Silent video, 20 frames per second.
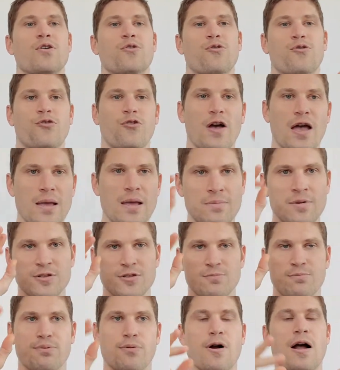
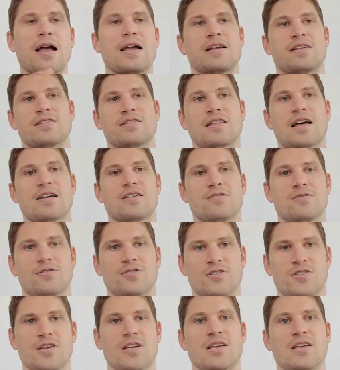famous breaks that you
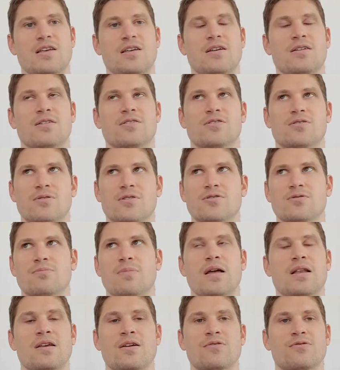see, as
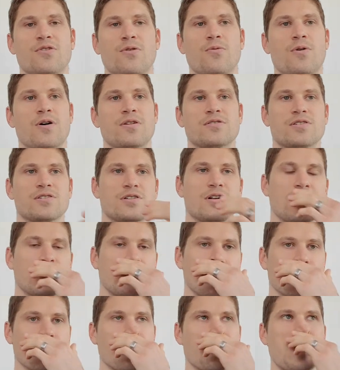many of the ones as I
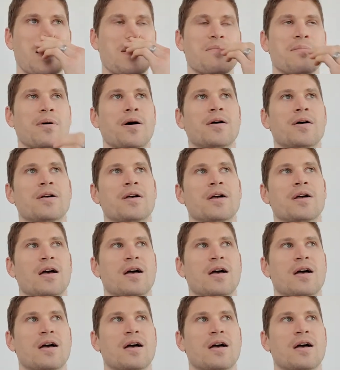can remember.